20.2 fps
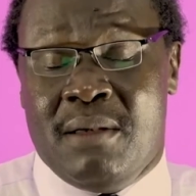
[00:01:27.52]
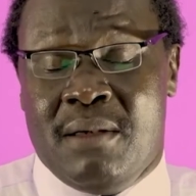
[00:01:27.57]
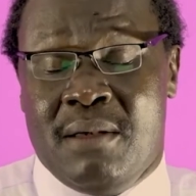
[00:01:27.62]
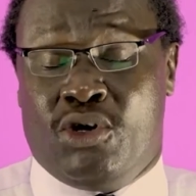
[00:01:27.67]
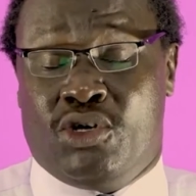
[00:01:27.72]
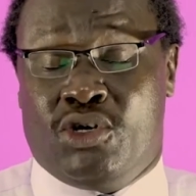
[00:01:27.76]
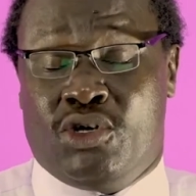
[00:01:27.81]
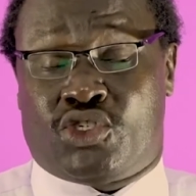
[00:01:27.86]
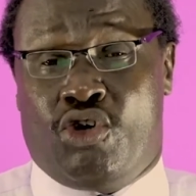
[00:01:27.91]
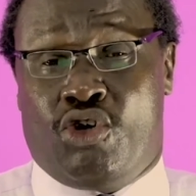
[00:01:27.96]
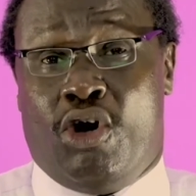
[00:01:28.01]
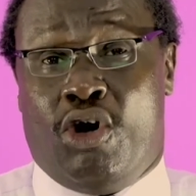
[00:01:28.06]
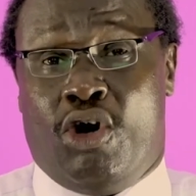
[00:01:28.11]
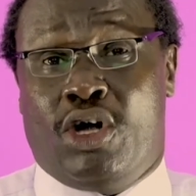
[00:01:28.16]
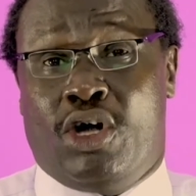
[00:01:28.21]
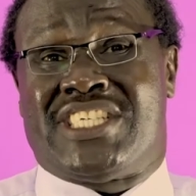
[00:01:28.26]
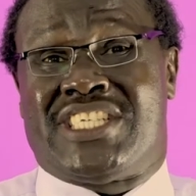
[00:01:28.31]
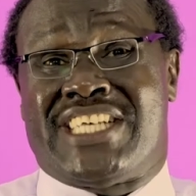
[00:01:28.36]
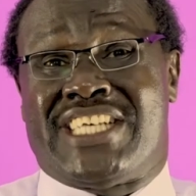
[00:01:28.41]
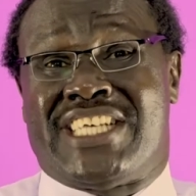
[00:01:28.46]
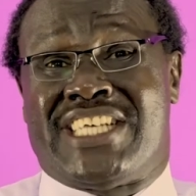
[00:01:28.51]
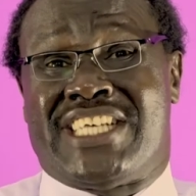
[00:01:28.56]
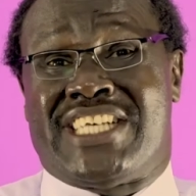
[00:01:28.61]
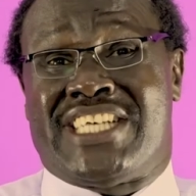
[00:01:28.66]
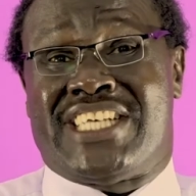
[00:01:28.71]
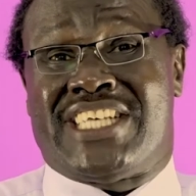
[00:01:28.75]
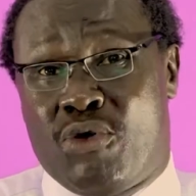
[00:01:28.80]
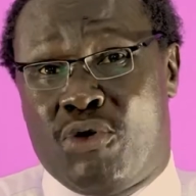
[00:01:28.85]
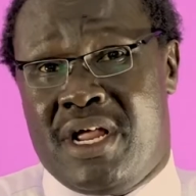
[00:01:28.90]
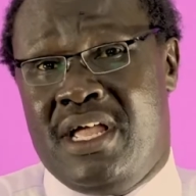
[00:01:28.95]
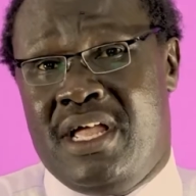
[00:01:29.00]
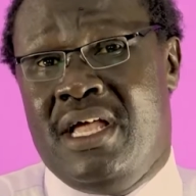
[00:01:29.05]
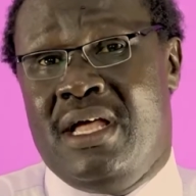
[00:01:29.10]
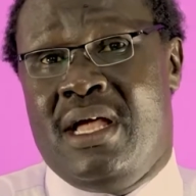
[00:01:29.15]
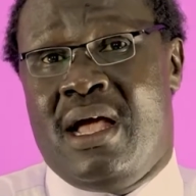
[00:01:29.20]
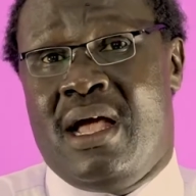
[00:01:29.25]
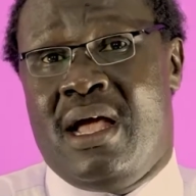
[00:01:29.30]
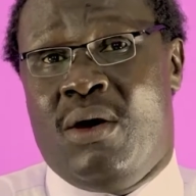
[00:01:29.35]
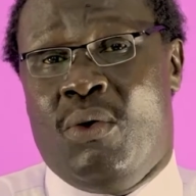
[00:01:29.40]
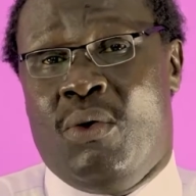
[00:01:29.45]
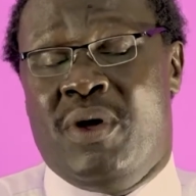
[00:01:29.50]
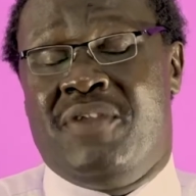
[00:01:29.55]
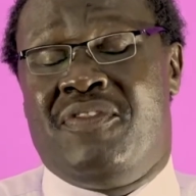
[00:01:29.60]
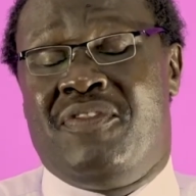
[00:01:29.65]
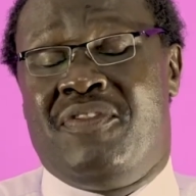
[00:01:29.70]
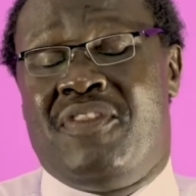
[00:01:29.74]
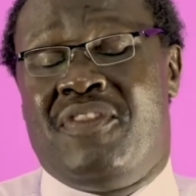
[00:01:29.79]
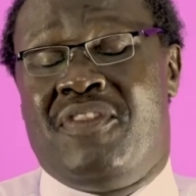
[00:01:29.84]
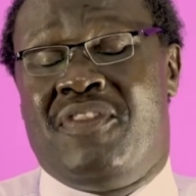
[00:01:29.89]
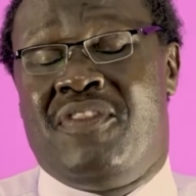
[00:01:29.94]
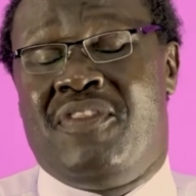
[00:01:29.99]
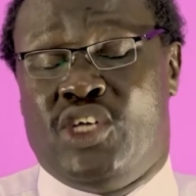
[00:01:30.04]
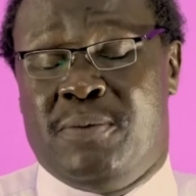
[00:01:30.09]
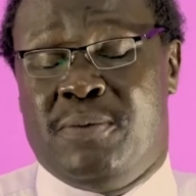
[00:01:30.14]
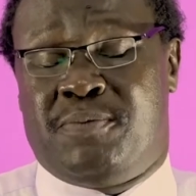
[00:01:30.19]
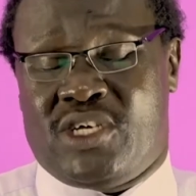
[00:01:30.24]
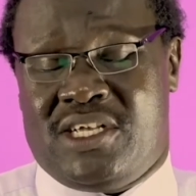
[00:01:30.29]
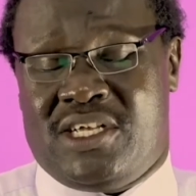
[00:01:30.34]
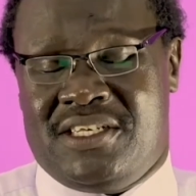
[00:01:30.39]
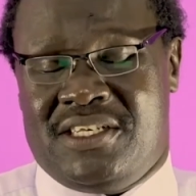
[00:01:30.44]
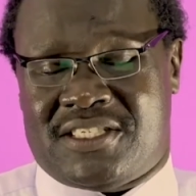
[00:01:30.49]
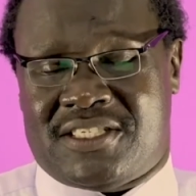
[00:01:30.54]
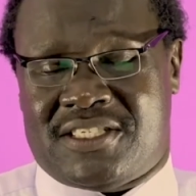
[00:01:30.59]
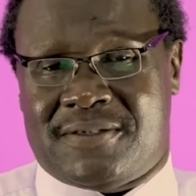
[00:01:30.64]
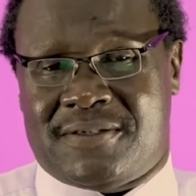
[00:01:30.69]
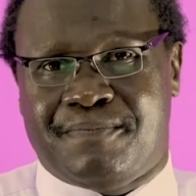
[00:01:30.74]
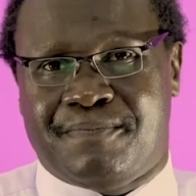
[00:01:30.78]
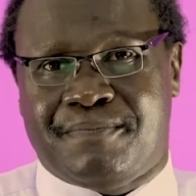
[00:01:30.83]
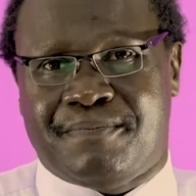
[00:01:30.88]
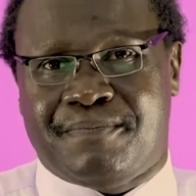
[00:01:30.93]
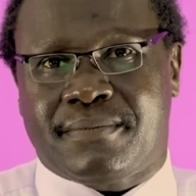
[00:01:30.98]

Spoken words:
because God was angry with the Egyptians.